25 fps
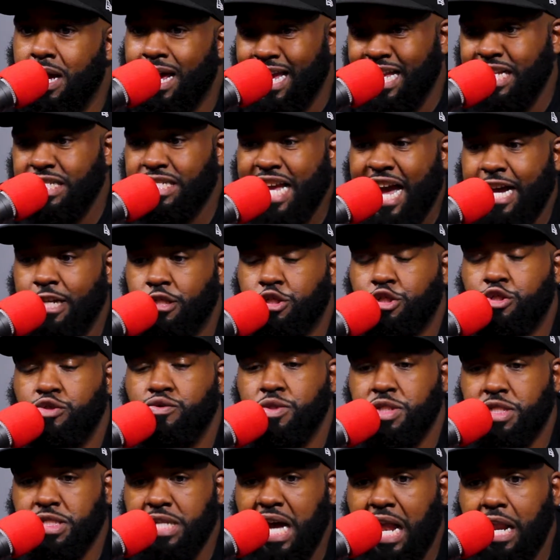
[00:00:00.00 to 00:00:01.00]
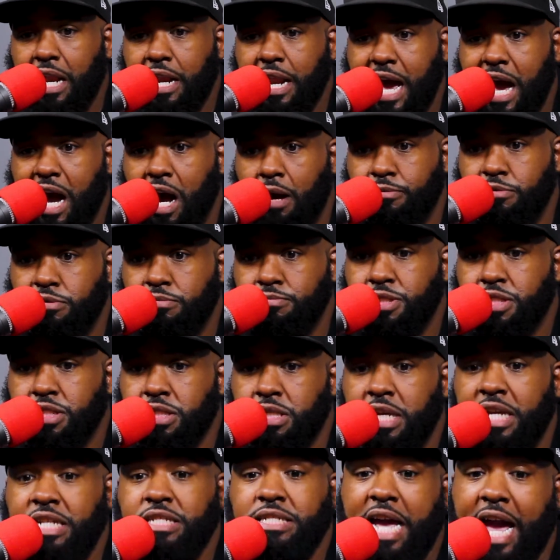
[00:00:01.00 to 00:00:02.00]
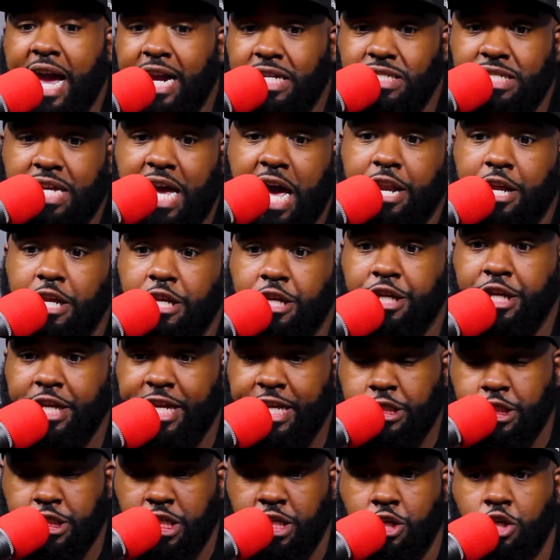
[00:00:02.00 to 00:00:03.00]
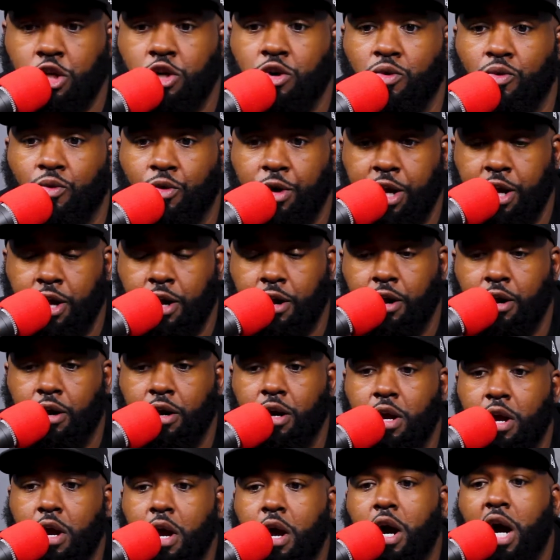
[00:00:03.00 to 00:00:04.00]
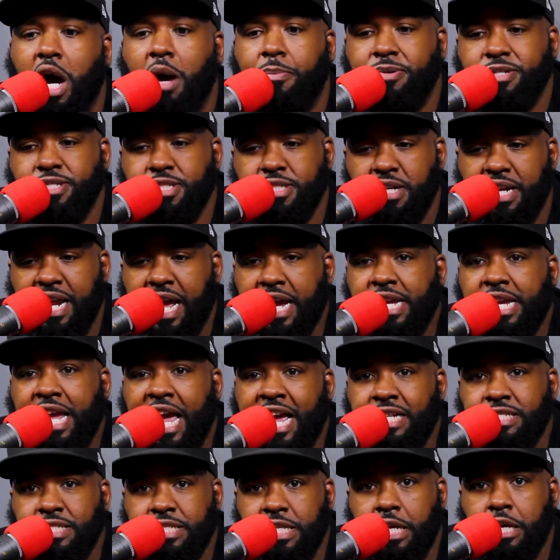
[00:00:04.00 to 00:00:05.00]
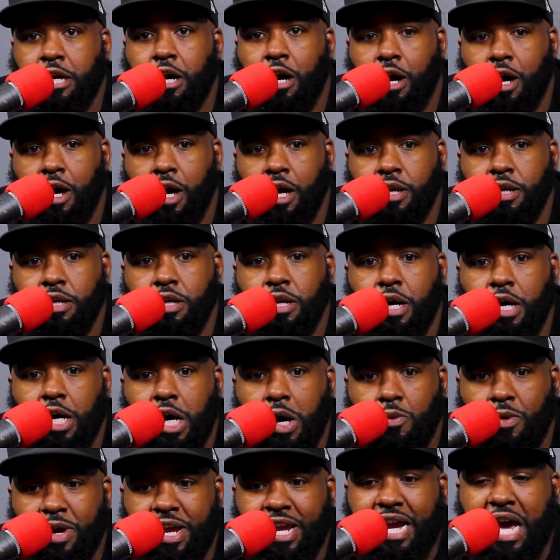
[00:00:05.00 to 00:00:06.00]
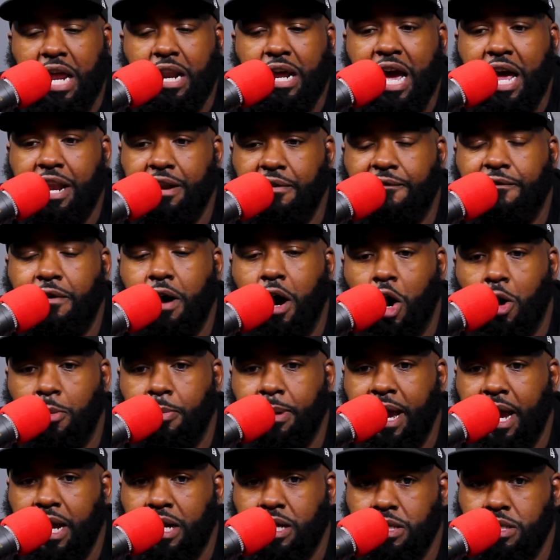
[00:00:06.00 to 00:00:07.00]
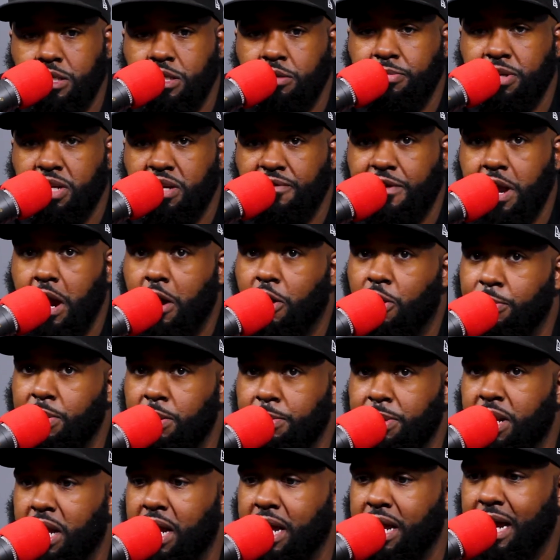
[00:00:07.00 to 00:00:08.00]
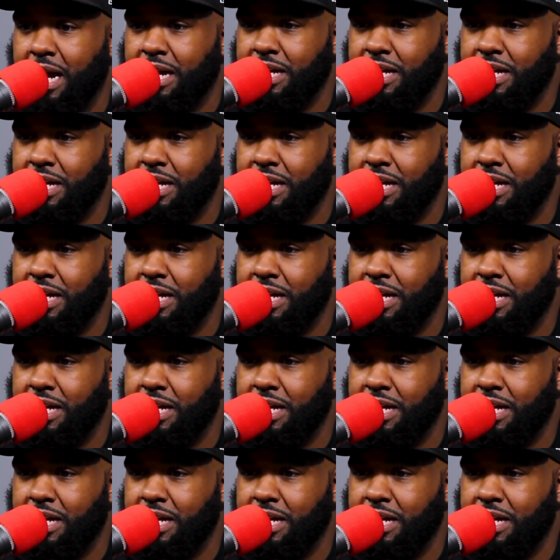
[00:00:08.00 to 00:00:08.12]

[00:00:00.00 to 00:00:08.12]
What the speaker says: He's got 2 solid albums. He's actually had a decent career up until that case he caught when he kind of had to fall back a little bit, if y'all remember that.